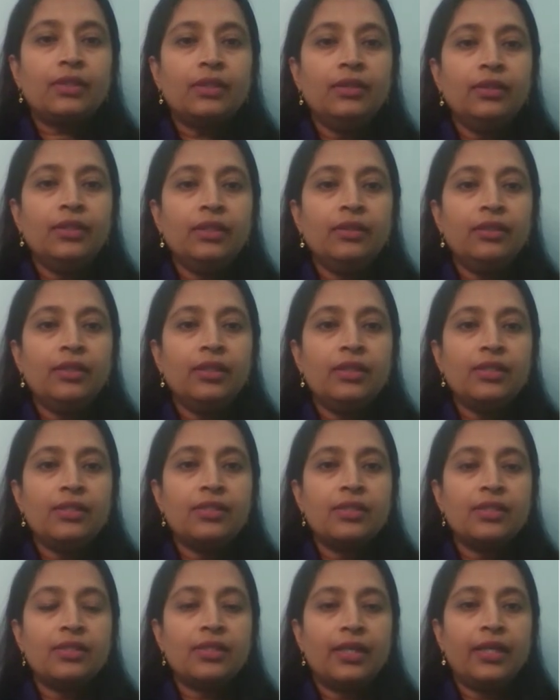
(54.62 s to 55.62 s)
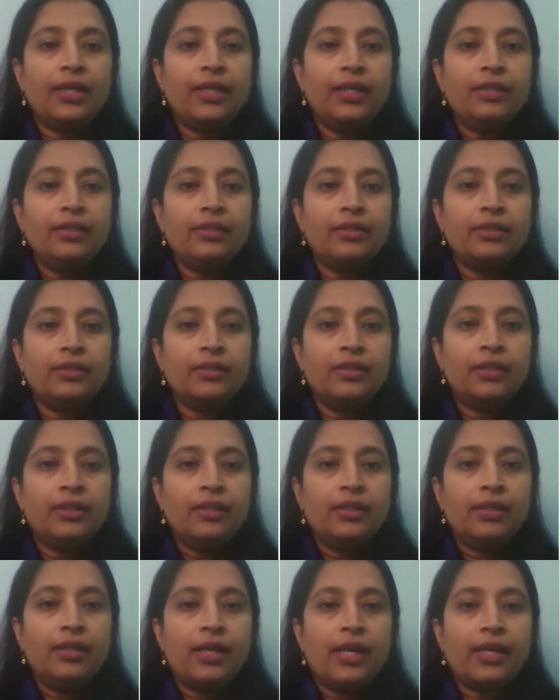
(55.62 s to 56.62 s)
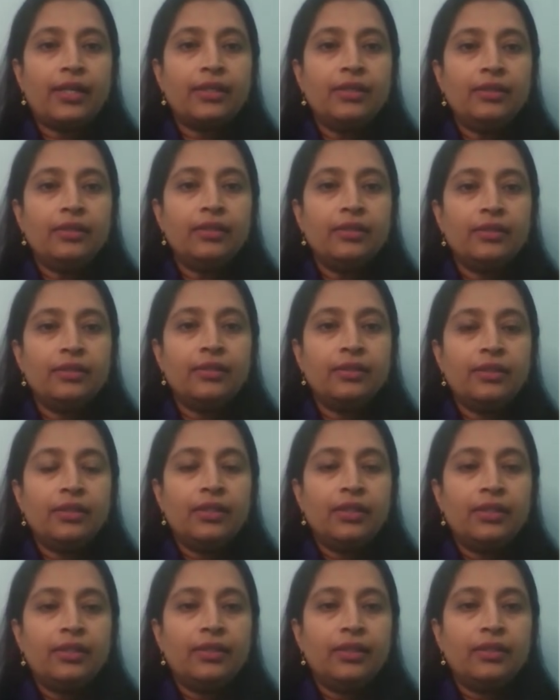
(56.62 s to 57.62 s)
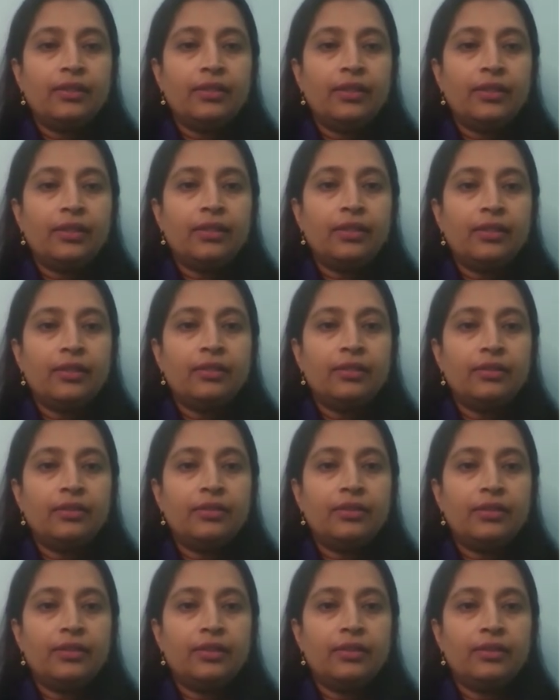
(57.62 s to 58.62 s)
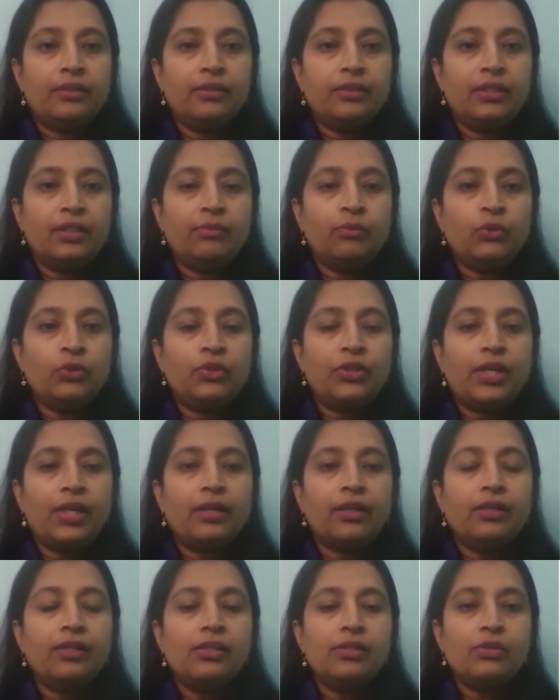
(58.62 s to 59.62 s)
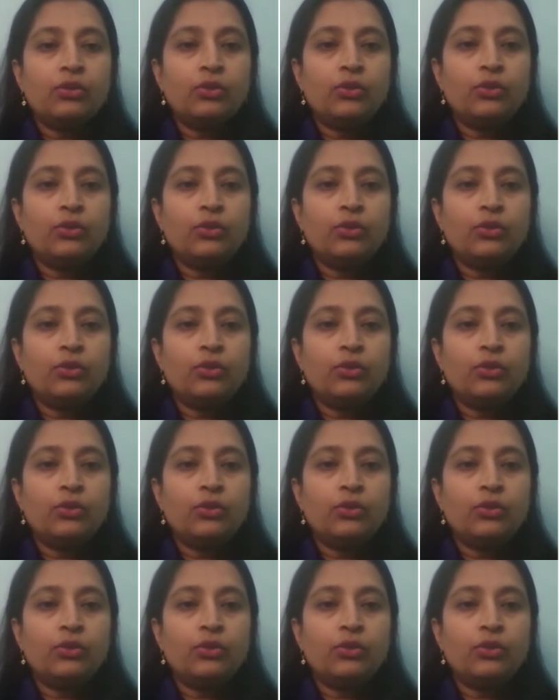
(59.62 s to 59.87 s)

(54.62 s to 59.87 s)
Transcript: And then there is this eighth, ninth, then there are three more triangles, so